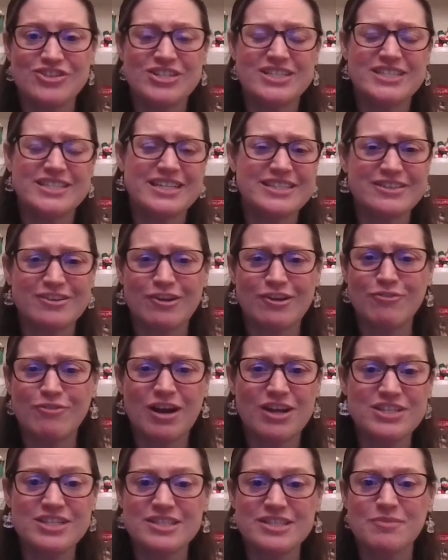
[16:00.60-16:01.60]
She sits there and
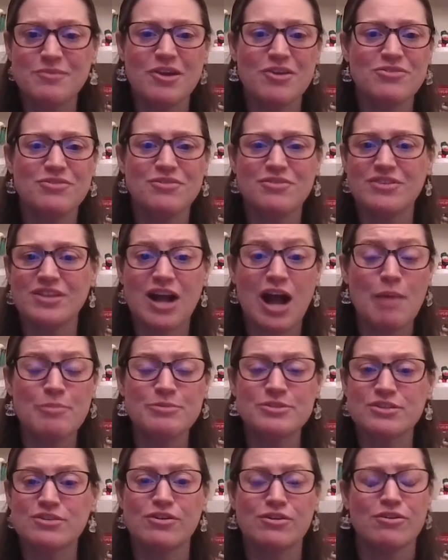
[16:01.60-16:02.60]
watches them go through the
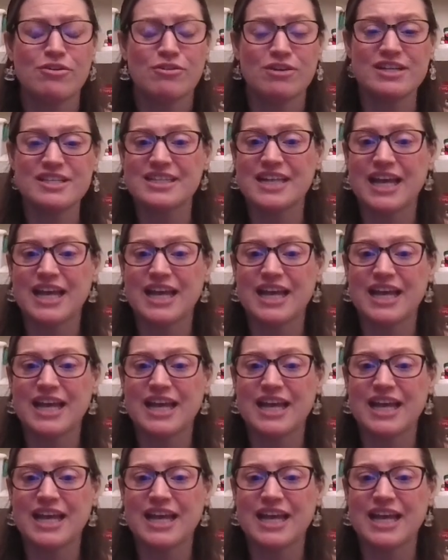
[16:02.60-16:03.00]
obstacle course.